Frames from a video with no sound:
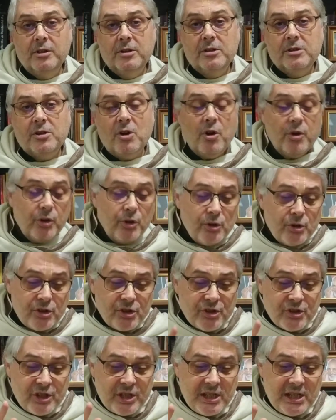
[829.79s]
So you'll
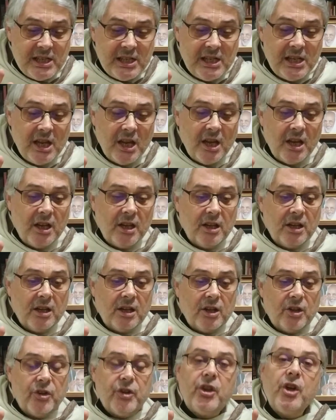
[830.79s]
see
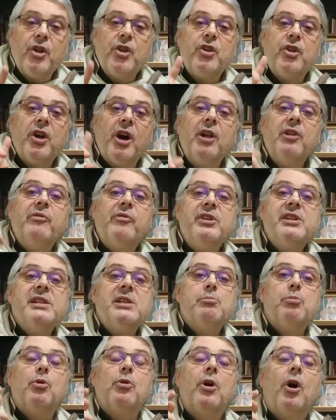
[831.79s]
the
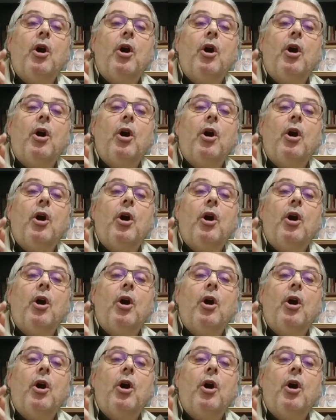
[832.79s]
non-visible.